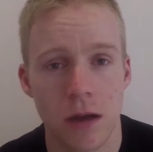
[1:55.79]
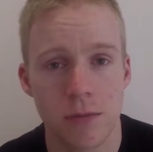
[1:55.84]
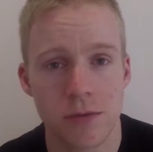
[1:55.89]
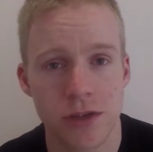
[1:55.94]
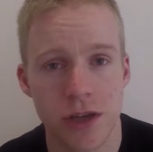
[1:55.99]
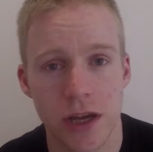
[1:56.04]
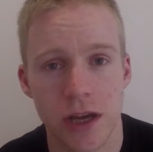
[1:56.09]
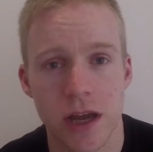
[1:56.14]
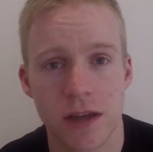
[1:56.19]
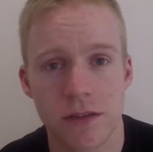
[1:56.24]

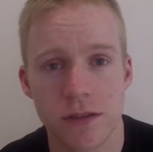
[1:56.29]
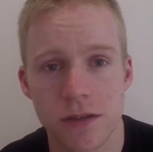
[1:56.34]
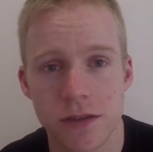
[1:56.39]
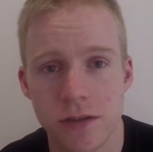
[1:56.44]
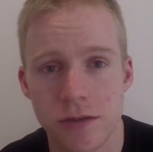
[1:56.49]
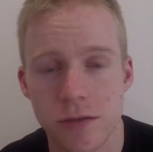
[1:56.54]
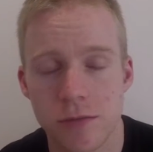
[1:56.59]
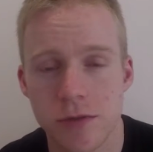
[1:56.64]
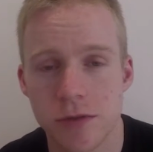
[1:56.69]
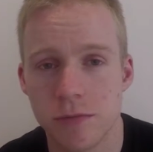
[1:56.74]
check out the
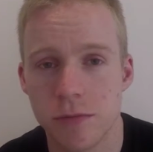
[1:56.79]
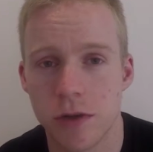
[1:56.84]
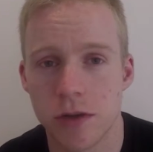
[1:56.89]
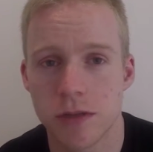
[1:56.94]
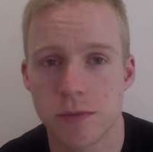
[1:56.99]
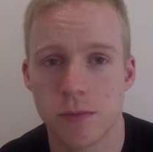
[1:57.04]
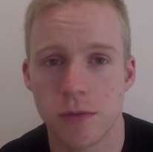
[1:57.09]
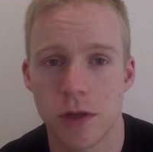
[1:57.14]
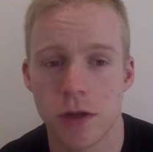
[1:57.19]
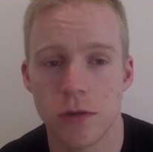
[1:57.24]
description
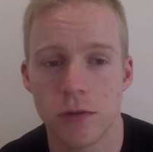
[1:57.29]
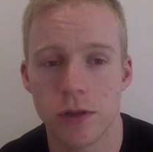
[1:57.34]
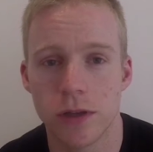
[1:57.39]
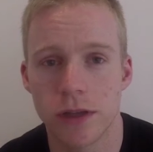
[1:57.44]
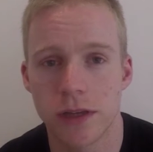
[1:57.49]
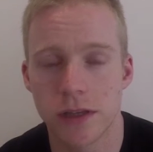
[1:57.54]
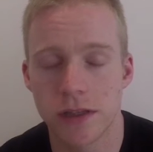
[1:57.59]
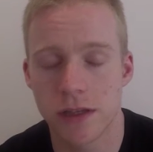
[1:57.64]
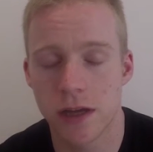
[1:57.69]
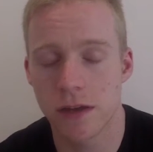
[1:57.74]
box below. I'll
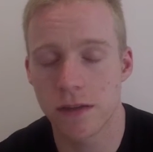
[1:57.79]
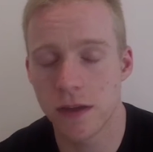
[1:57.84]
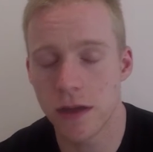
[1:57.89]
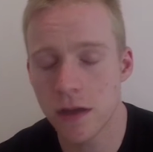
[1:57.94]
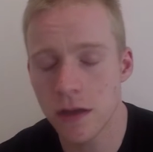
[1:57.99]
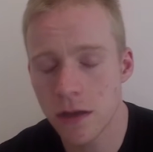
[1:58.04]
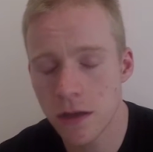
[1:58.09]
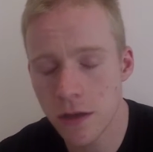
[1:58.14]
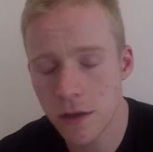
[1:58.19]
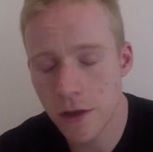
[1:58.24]
link it down
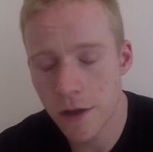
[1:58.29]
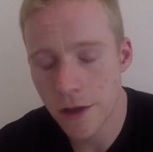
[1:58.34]
there.